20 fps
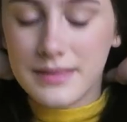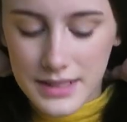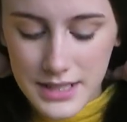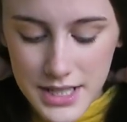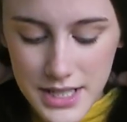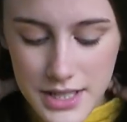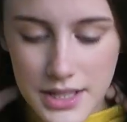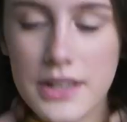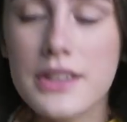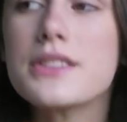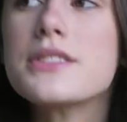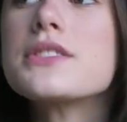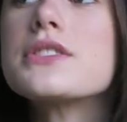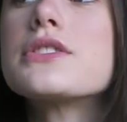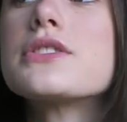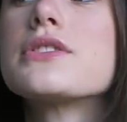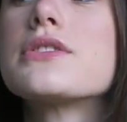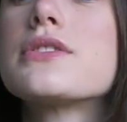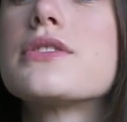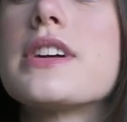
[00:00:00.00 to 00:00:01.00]
It just
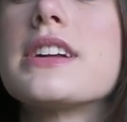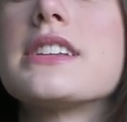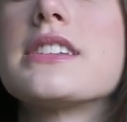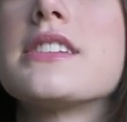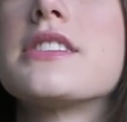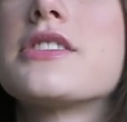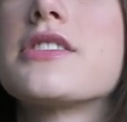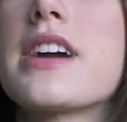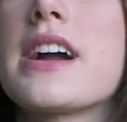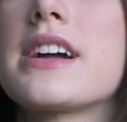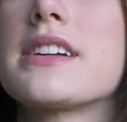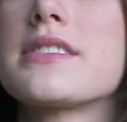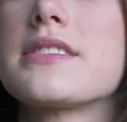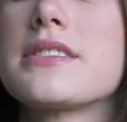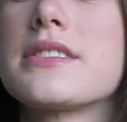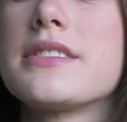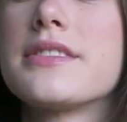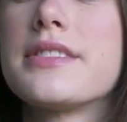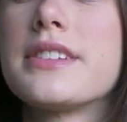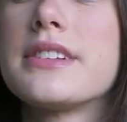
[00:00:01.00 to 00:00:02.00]
goes straight to the
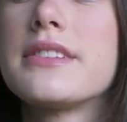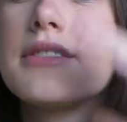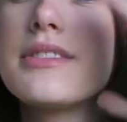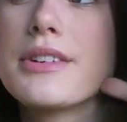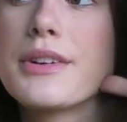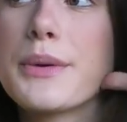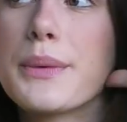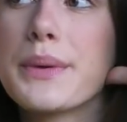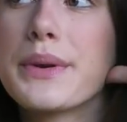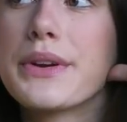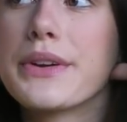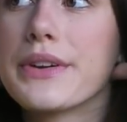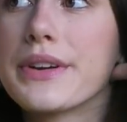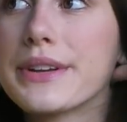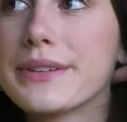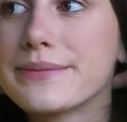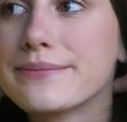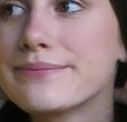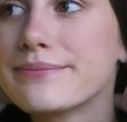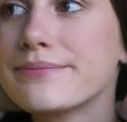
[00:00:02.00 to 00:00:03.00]
trash, so if any of you are
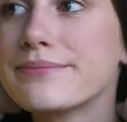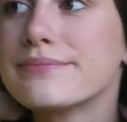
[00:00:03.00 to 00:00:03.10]
wondering.